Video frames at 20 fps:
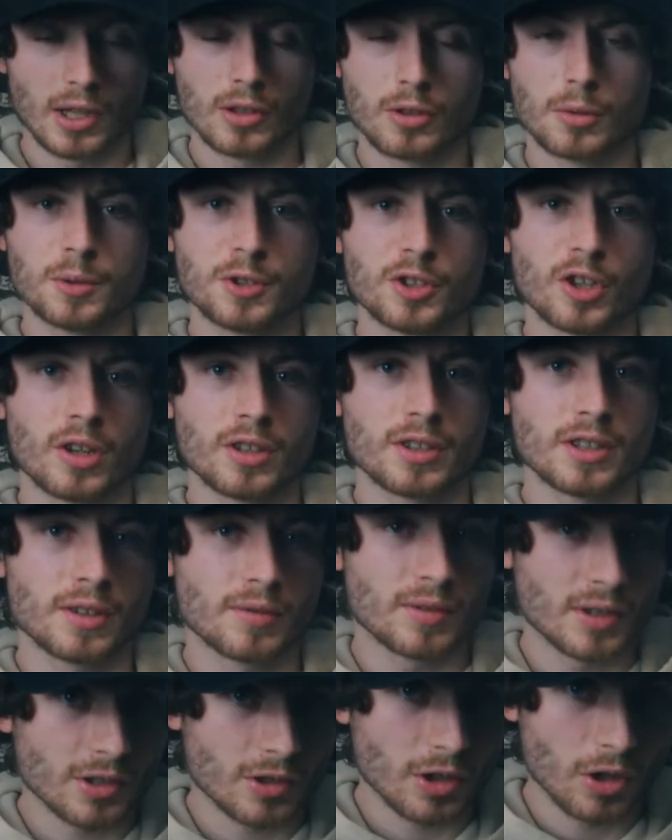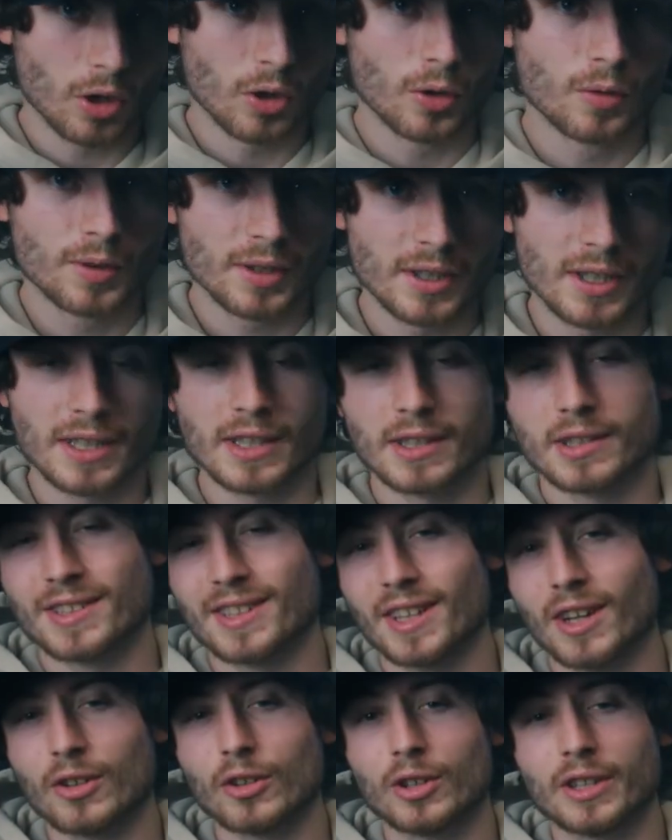Now, the majority of this clothing is
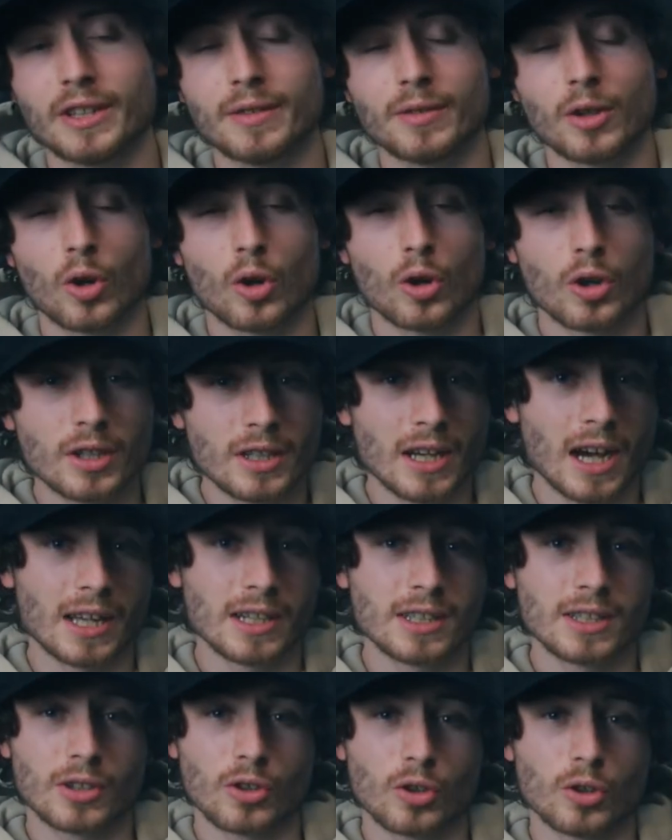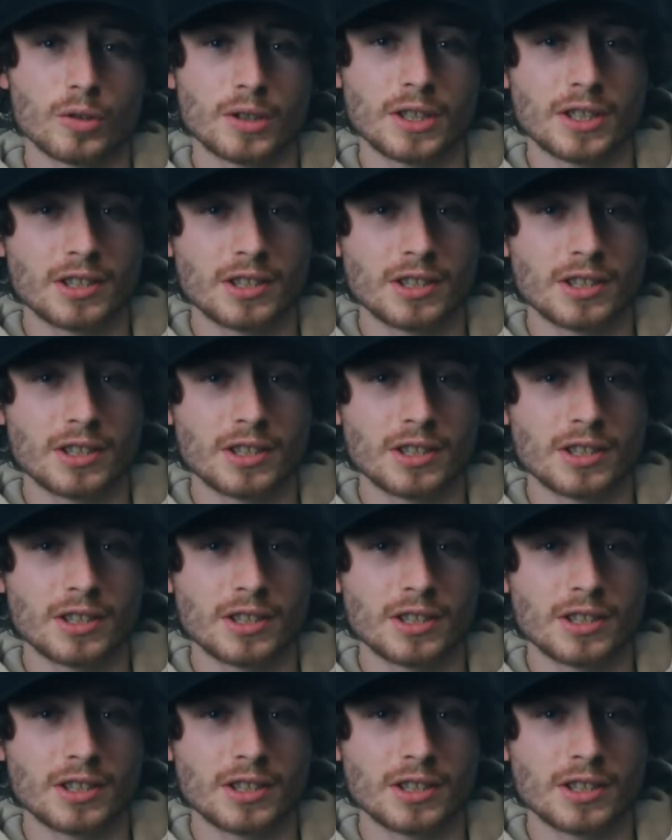either organic or